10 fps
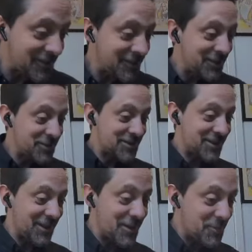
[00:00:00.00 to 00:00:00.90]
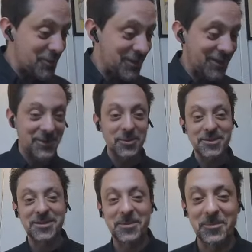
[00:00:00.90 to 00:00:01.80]
Luke Skywalker.
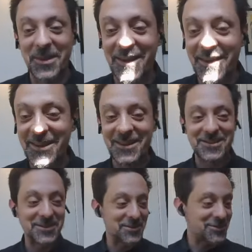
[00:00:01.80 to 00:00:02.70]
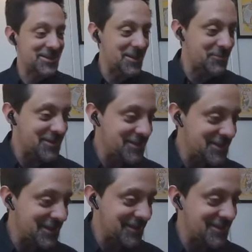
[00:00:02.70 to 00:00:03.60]
Awesome. Sort of celebrity
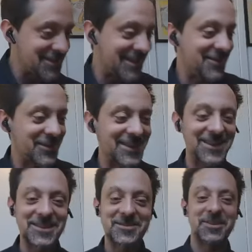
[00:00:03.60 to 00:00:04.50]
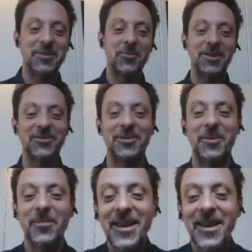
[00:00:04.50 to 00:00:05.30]
Jedis even in the stream. Wonderful.